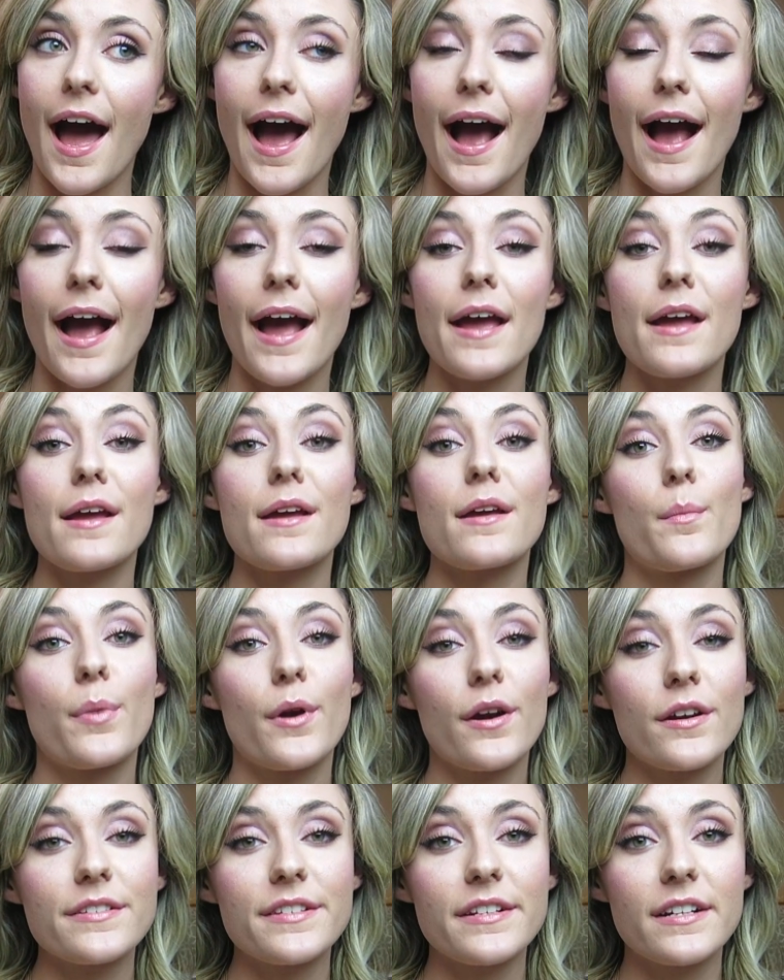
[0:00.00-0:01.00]
I
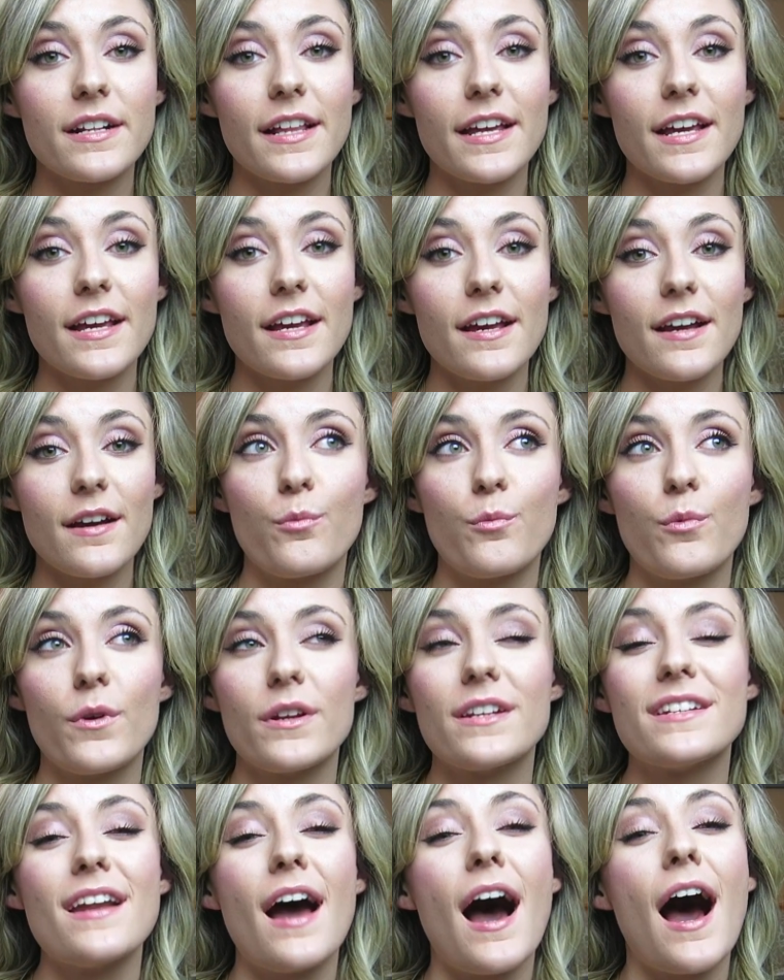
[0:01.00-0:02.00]
personally
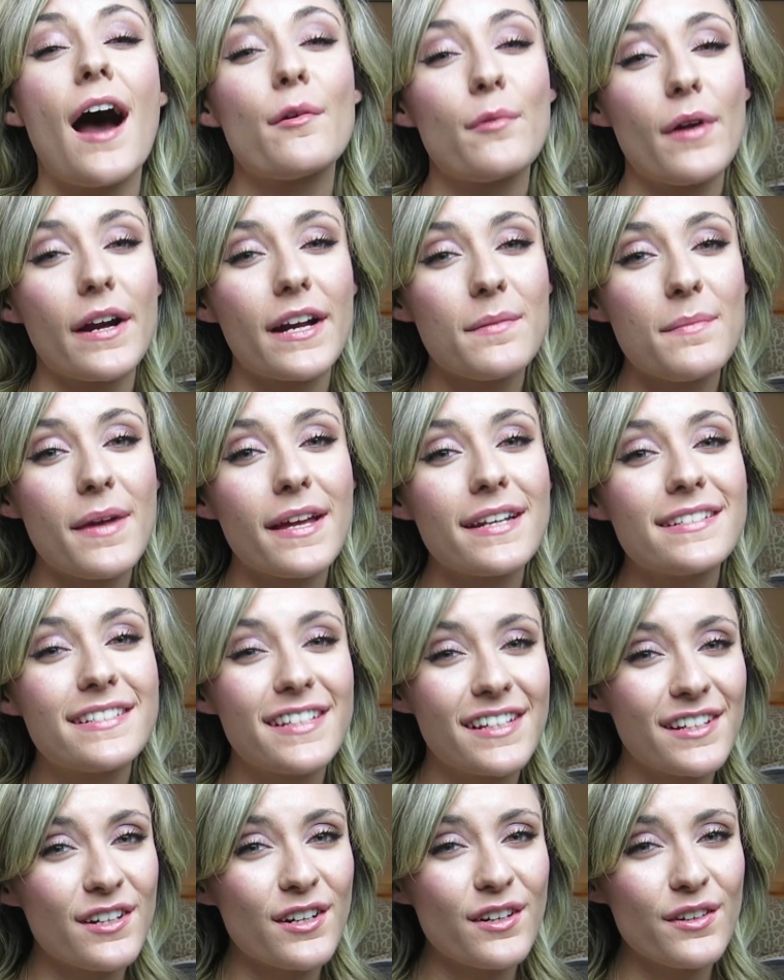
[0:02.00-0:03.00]
would not recommend
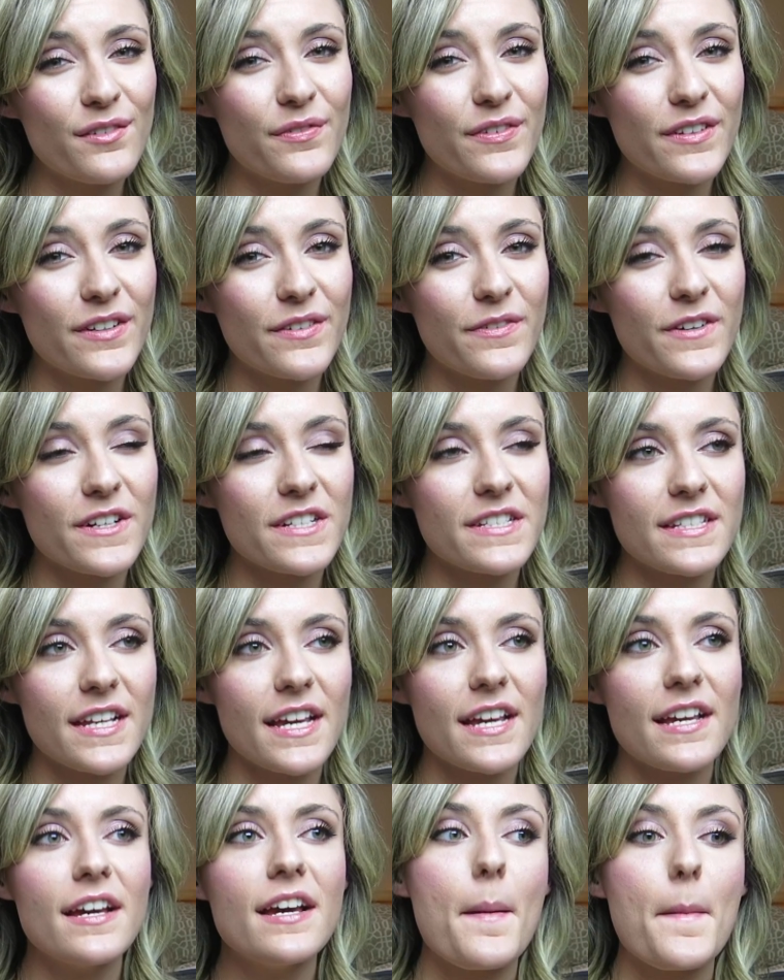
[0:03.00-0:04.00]
dinner for a first
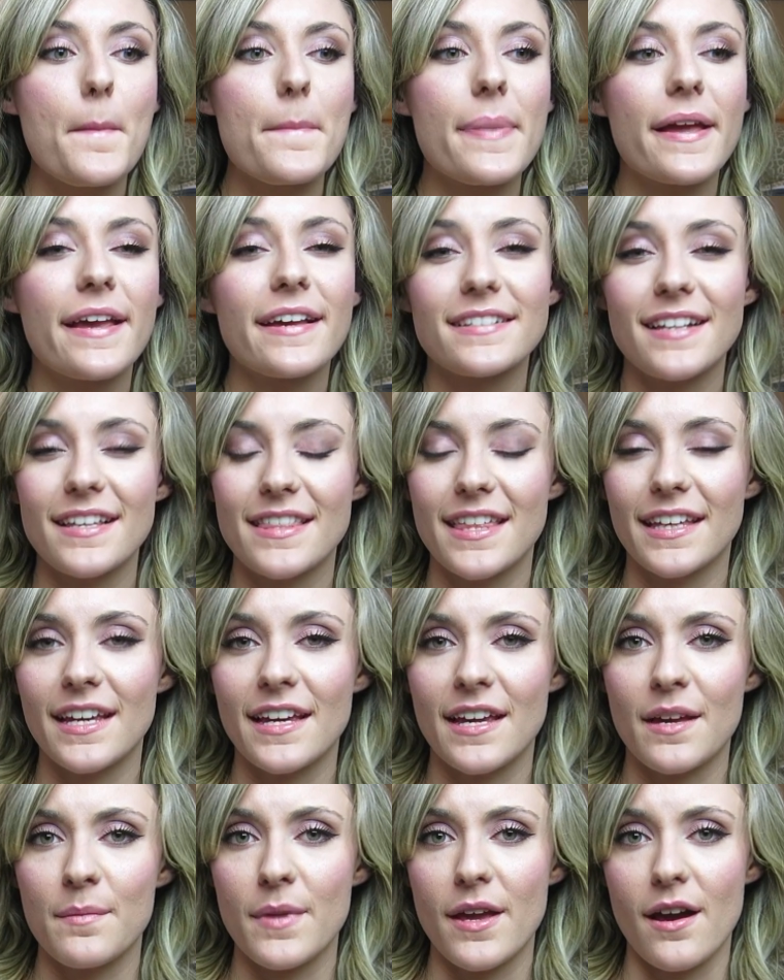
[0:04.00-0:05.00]
date because I think
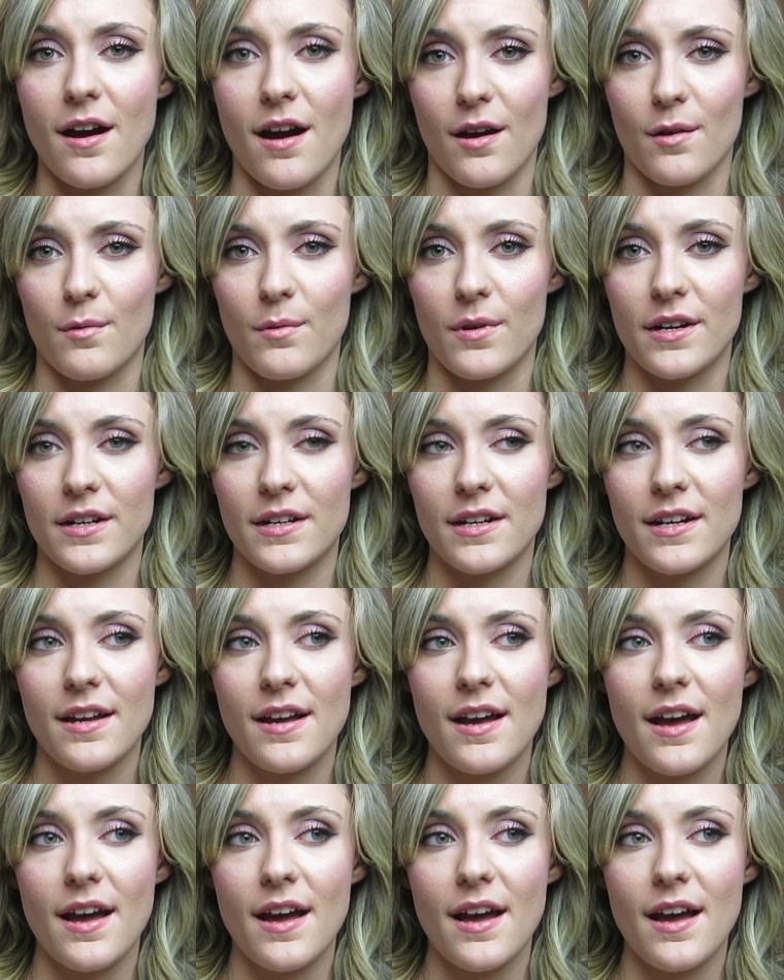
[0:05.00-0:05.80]
it can be awkward.